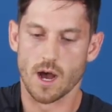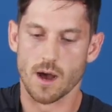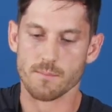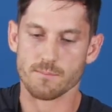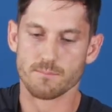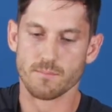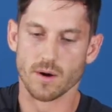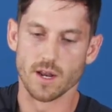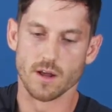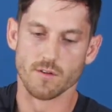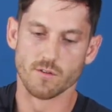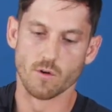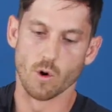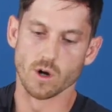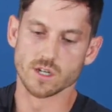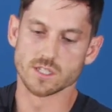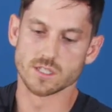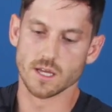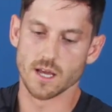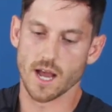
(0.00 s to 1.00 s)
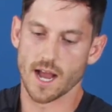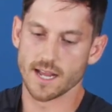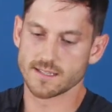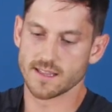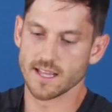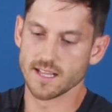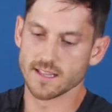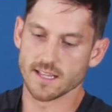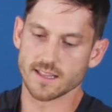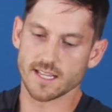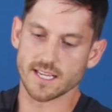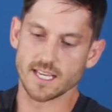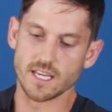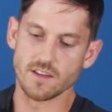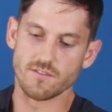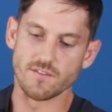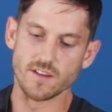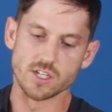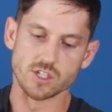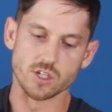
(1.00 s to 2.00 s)
But of course, I think that the
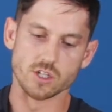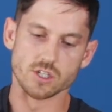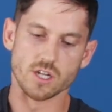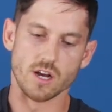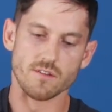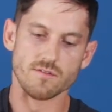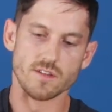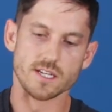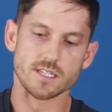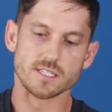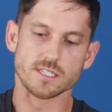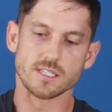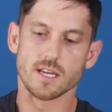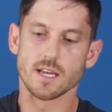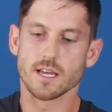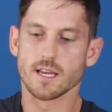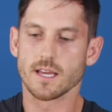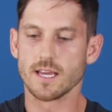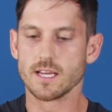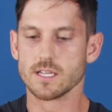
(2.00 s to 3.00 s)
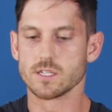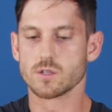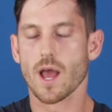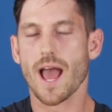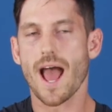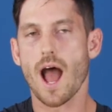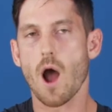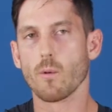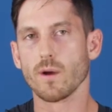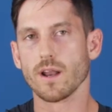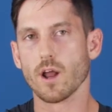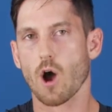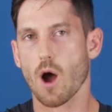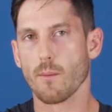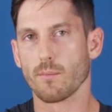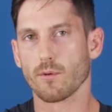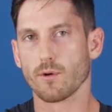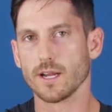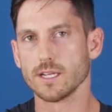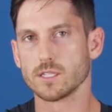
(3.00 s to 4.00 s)
key features of this is how it
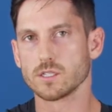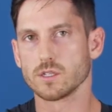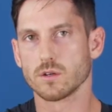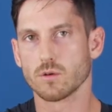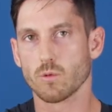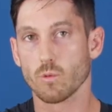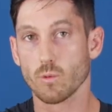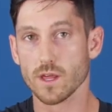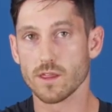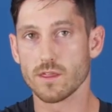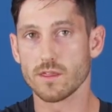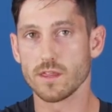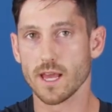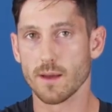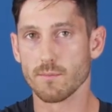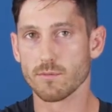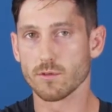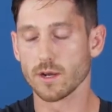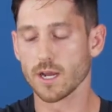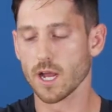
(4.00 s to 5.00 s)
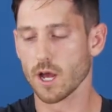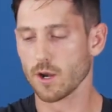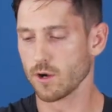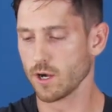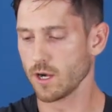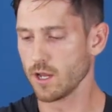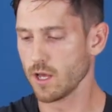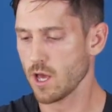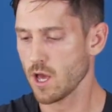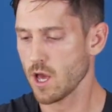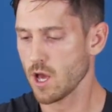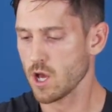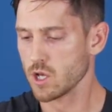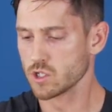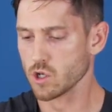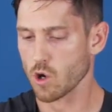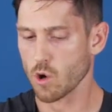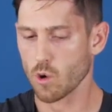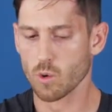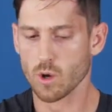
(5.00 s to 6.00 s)
operates with the M300.
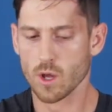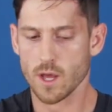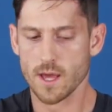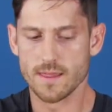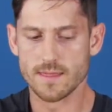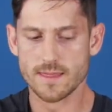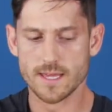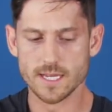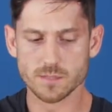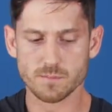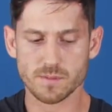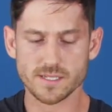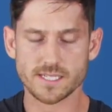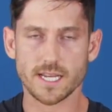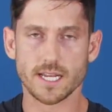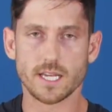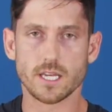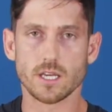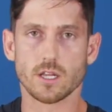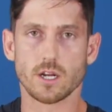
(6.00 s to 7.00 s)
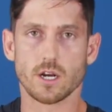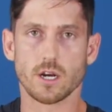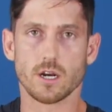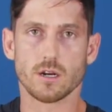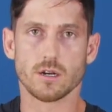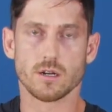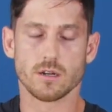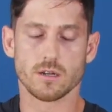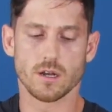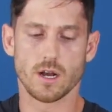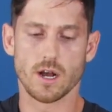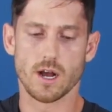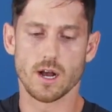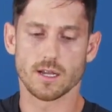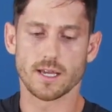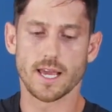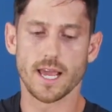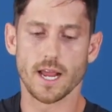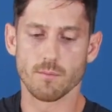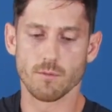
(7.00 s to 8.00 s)
So this particular
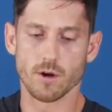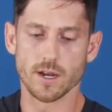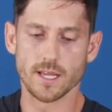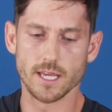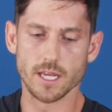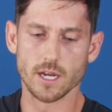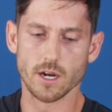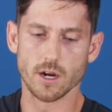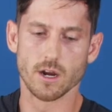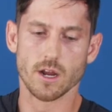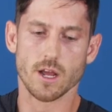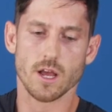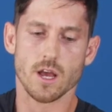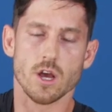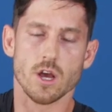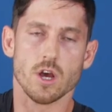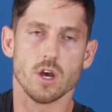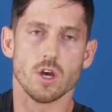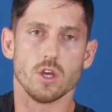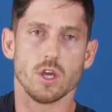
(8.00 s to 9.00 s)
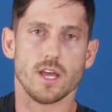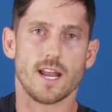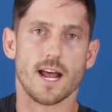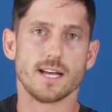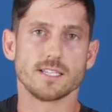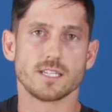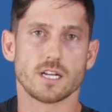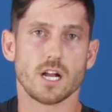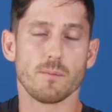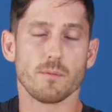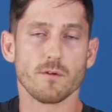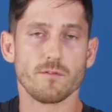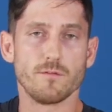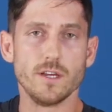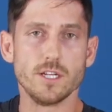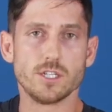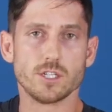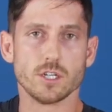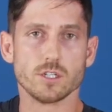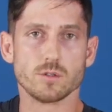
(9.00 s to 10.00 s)
camera here, it has a couple
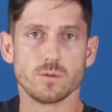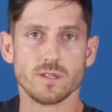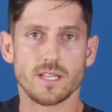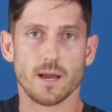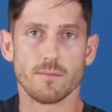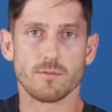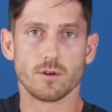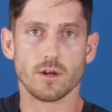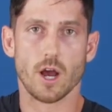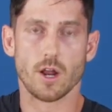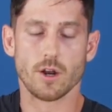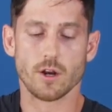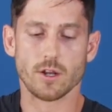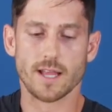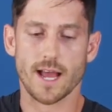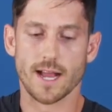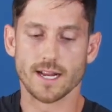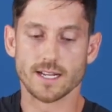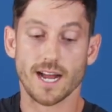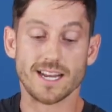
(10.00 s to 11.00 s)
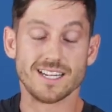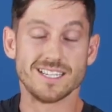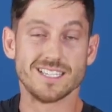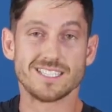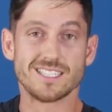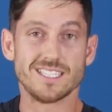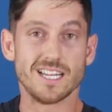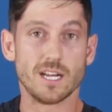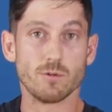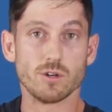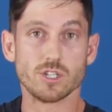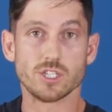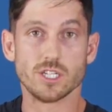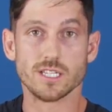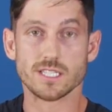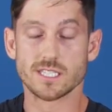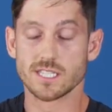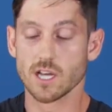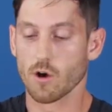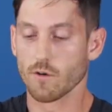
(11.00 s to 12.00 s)
features with the M300 that kind of distinguish
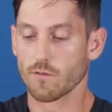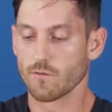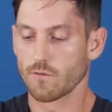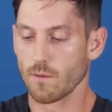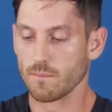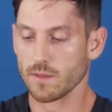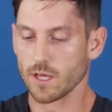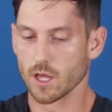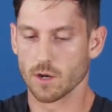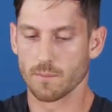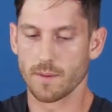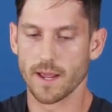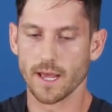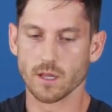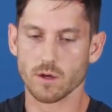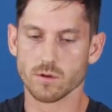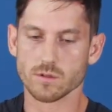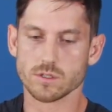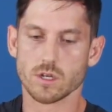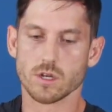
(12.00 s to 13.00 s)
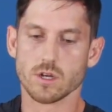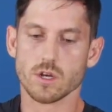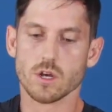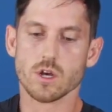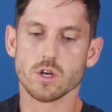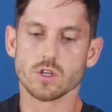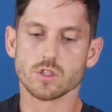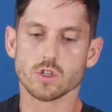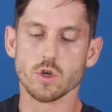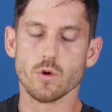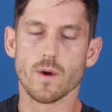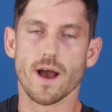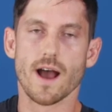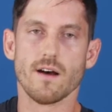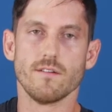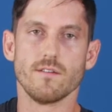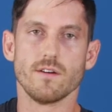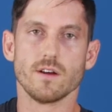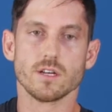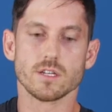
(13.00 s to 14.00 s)
itself from the other payloads. So you
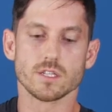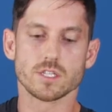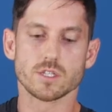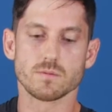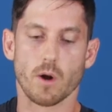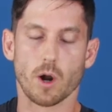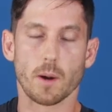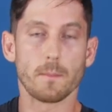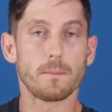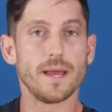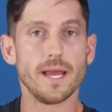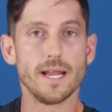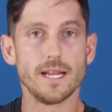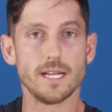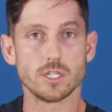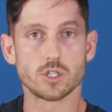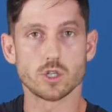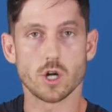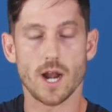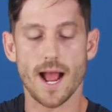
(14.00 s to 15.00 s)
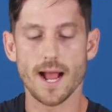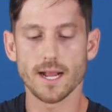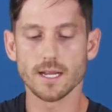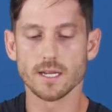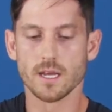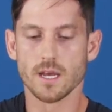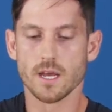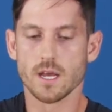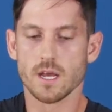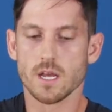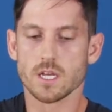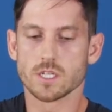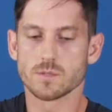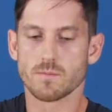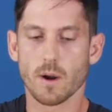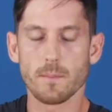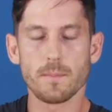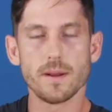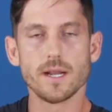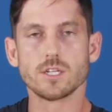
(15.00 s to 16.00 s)
have smart pin and track.
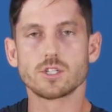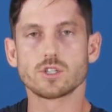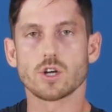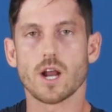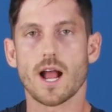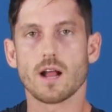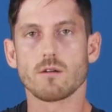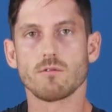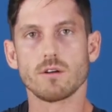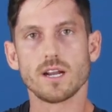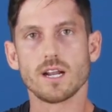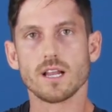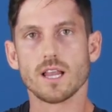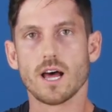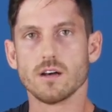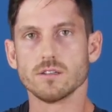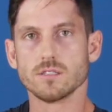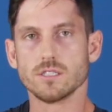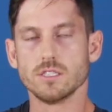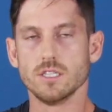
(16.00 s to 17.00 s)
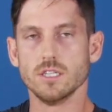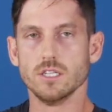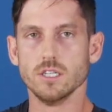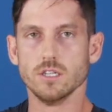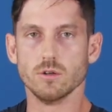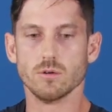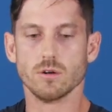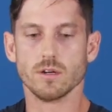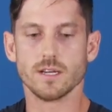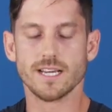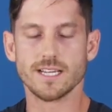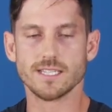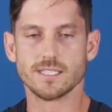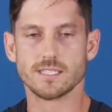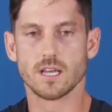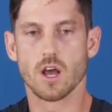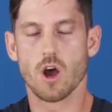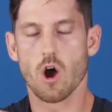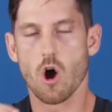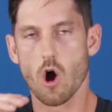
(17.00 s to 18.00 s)
Smart pin and track, what it allows you to do
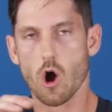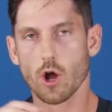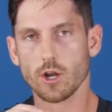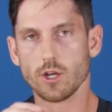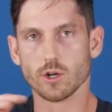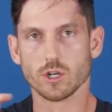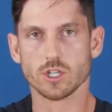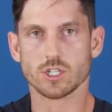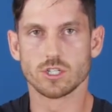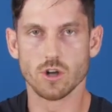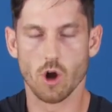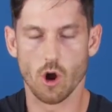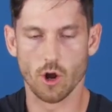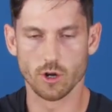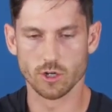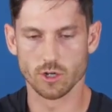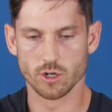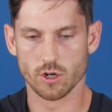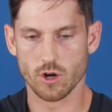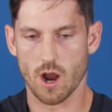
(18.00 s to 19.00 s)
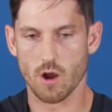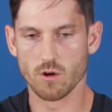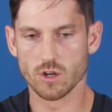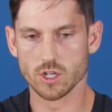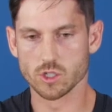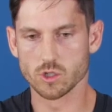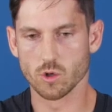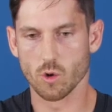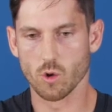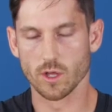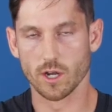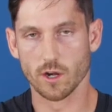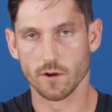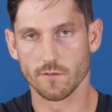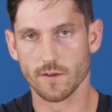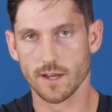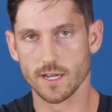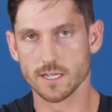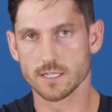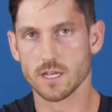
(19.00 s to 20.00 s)
is on your ground control
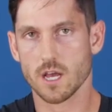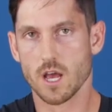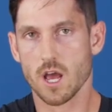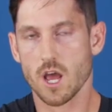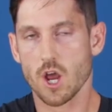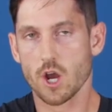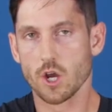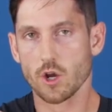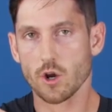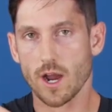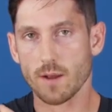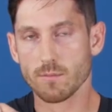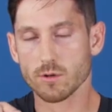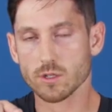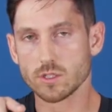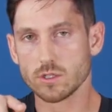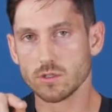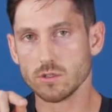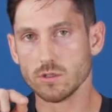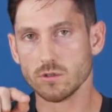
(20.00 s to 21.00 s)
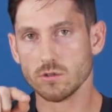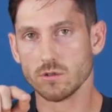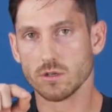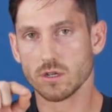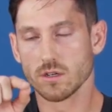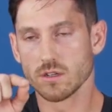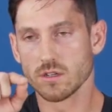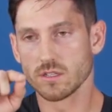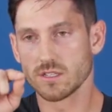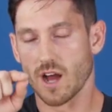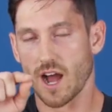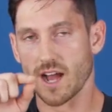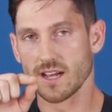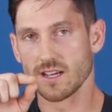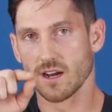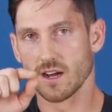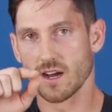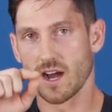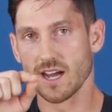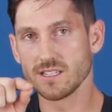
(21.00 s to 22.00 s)
interface, you're able to
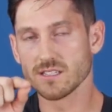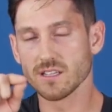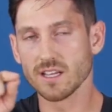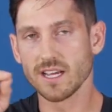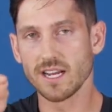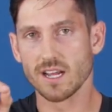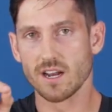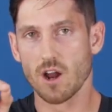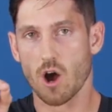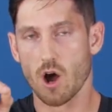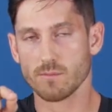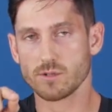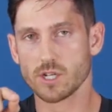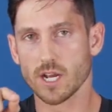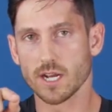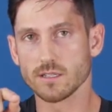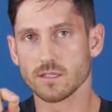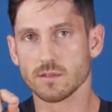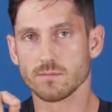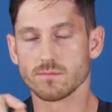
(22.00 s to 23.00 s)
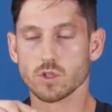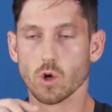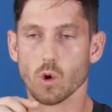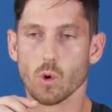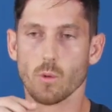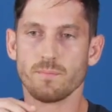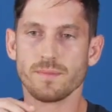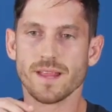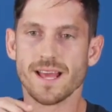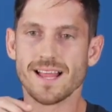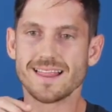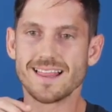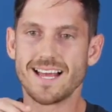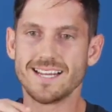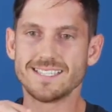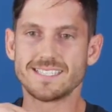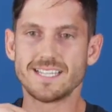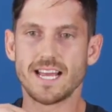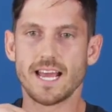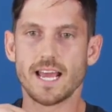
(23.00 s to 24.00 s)
isolate an object. So
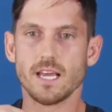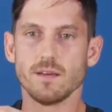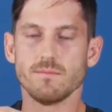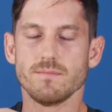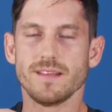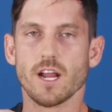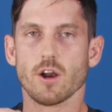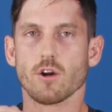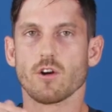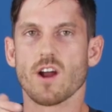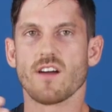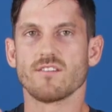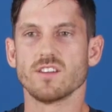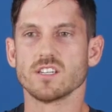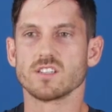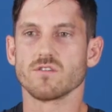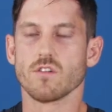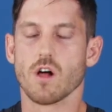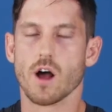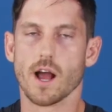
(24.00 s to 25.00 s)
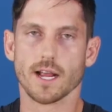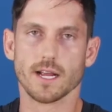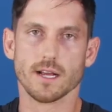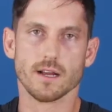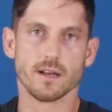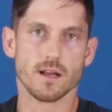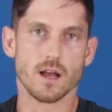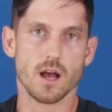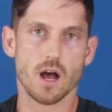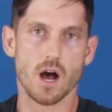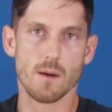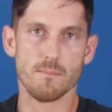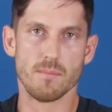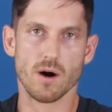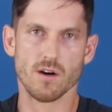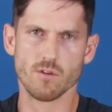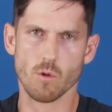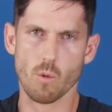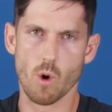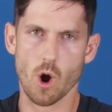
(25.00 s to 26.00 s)
let's say aircraft is flying
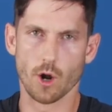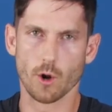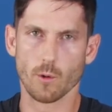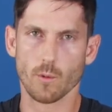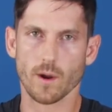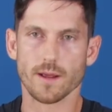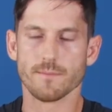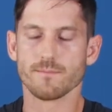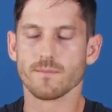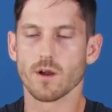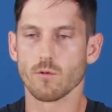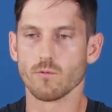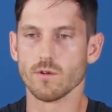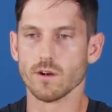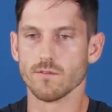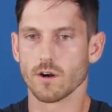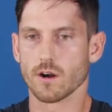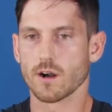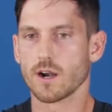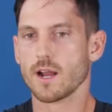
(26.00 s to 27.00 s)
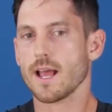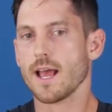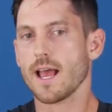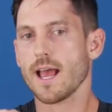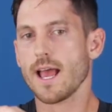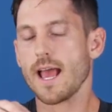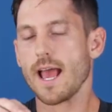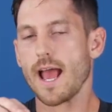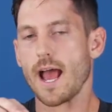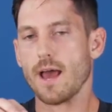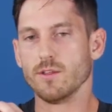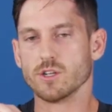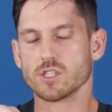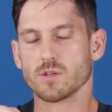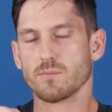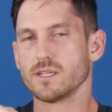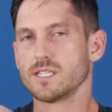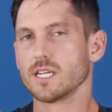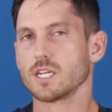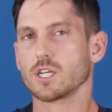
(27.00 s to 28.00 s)
above a waterway, a river, and there's
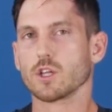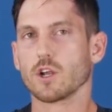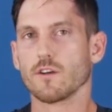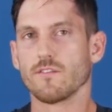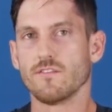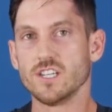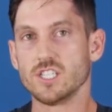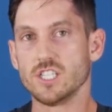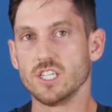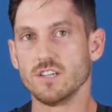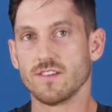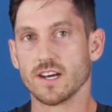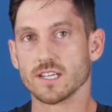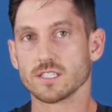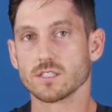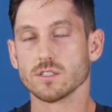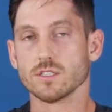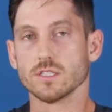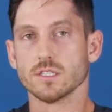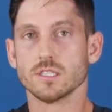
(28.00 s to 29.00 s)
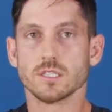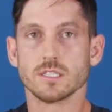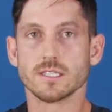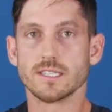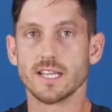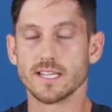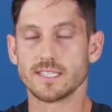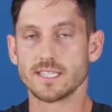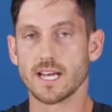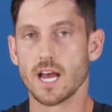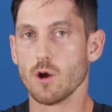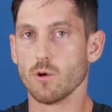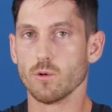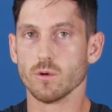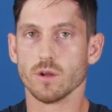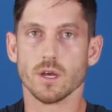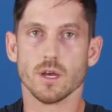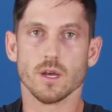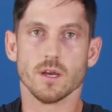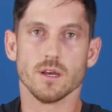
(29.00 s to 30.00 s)
a particular fishing vessel that's
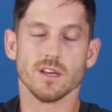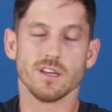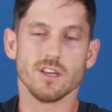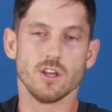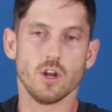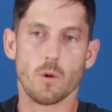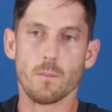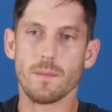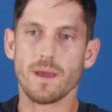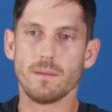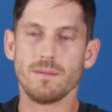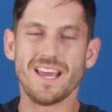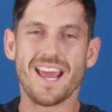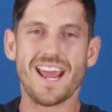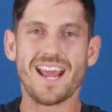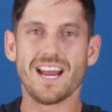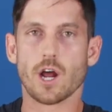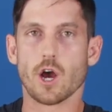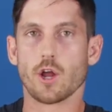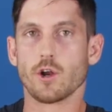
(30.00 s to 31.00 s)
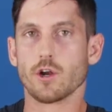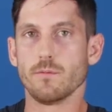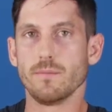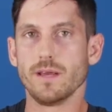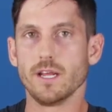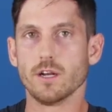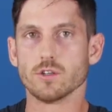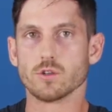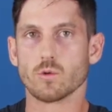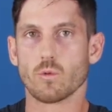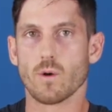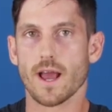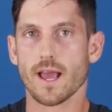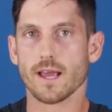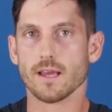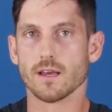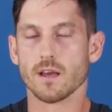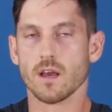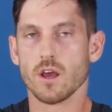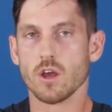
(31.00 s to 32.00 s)
out, maybe 800 meters away.